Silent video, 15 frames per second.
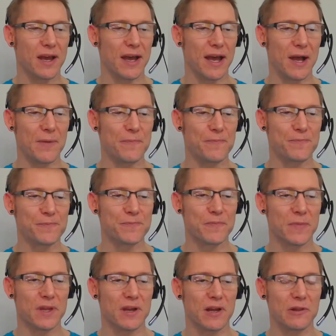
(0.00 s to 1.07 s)
um,
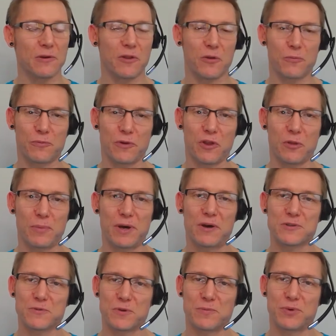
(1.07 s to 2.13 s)
a lot of the a lot of the
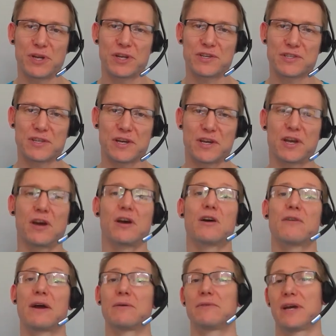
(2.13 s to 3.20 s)
password breaches that
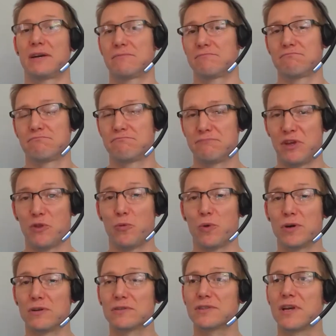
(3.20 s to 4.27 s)
occur out out in the
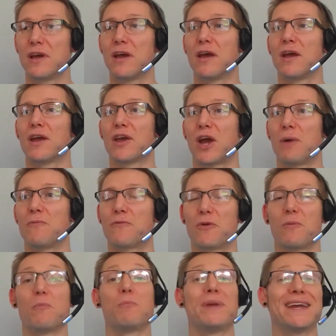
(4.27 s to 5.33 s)
world come
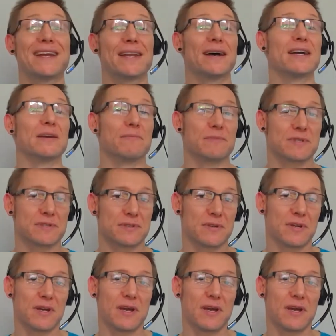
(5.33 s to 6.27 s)
from big names.